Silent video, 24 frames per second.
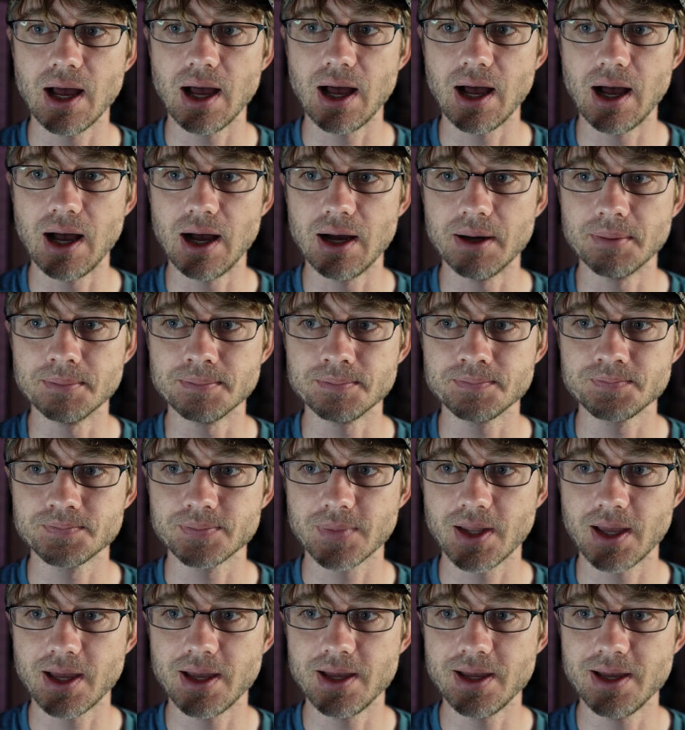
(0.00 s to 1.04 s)

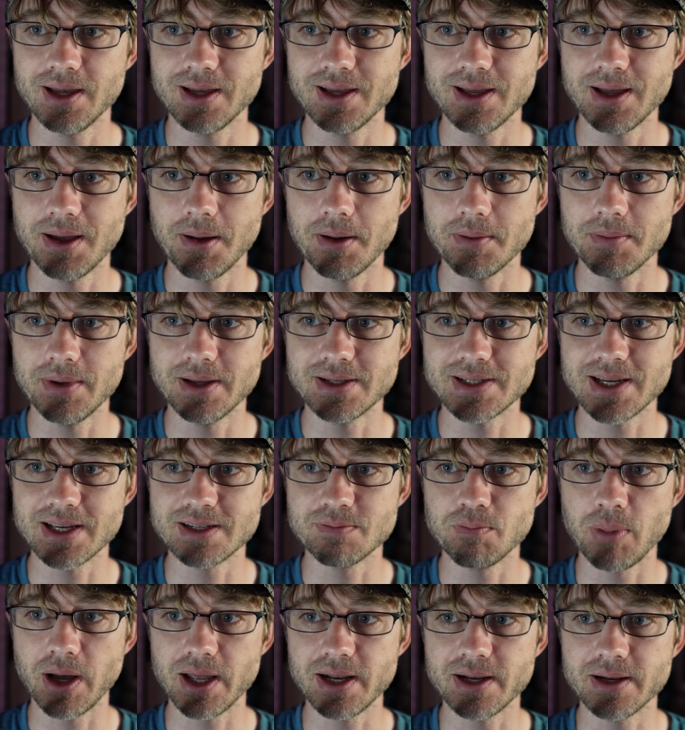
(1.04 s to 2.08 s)
It says
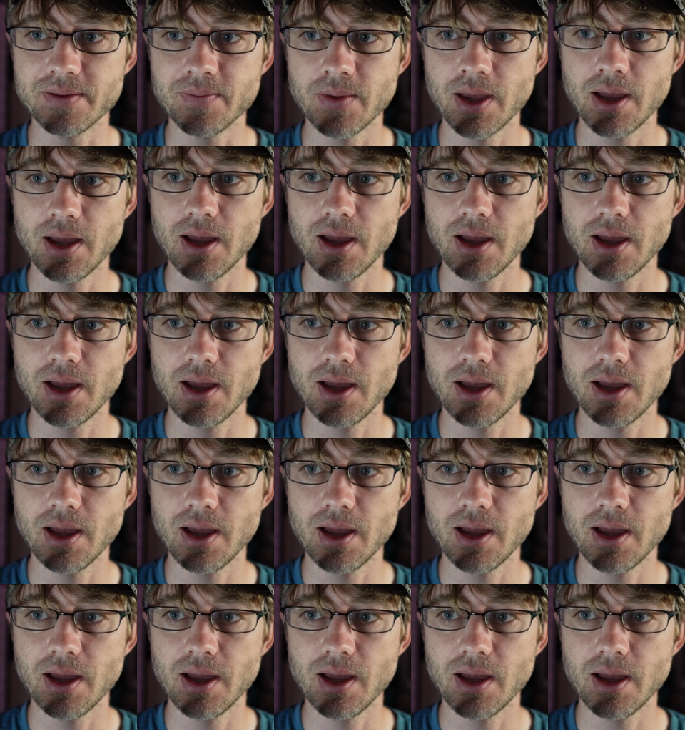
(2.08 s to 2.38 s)
button.